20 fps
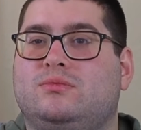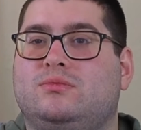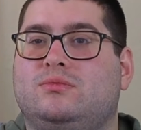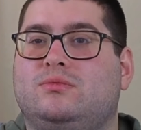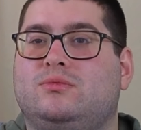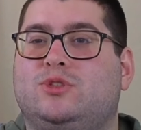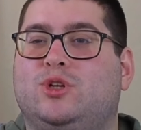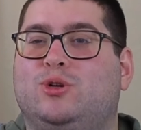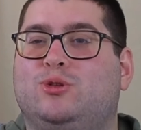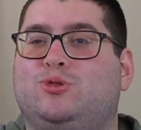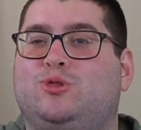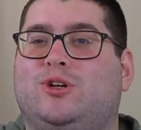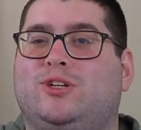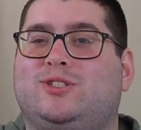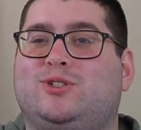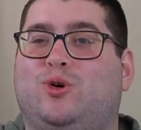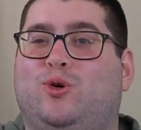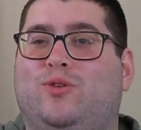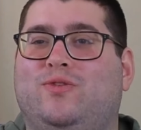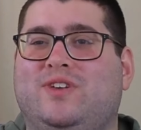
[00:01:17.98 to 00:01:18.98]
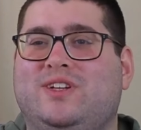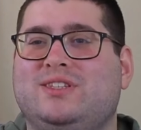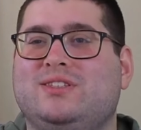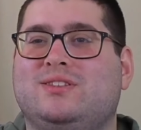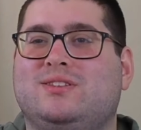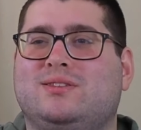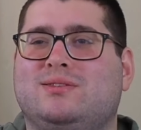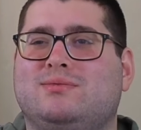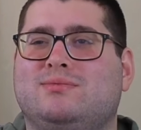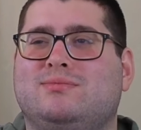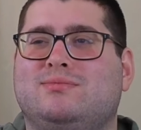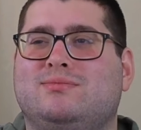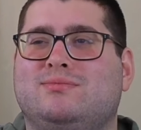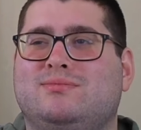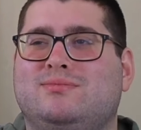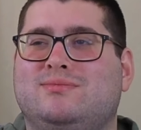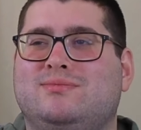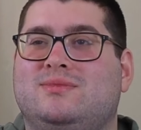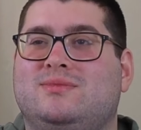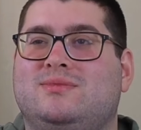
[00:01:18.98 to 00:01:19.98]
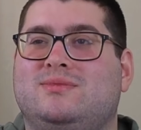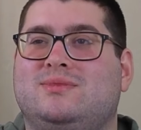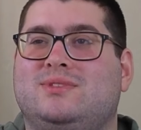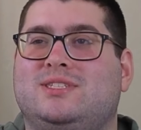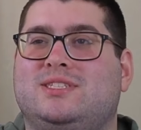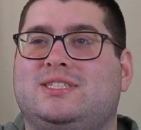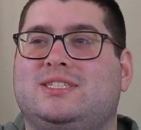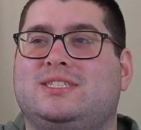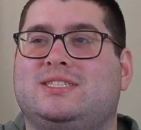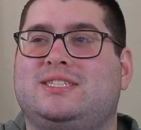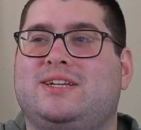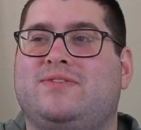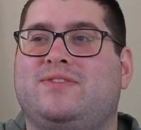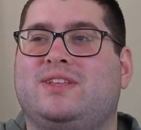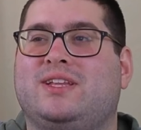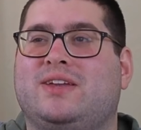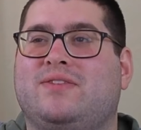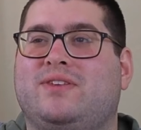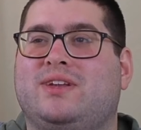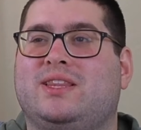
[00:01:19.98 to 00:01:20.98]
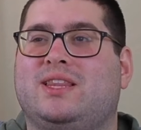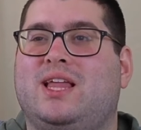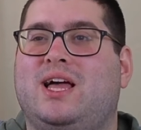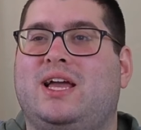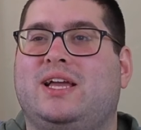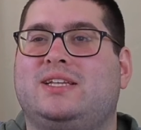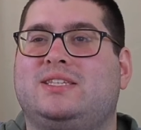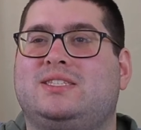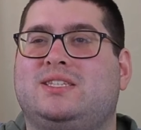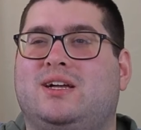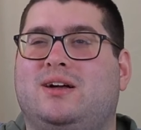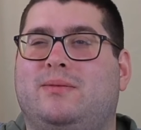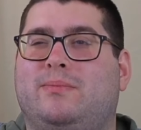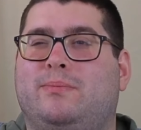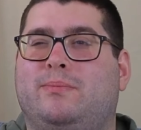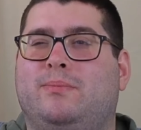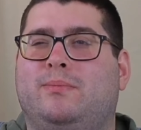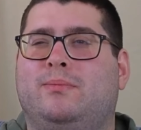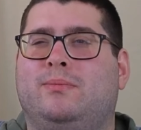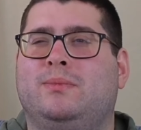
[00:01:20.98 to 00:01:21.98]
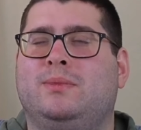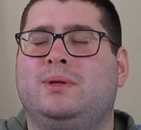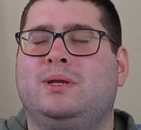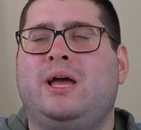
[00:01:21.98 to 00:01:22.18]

Don't trust orphans? This is definitely giving like some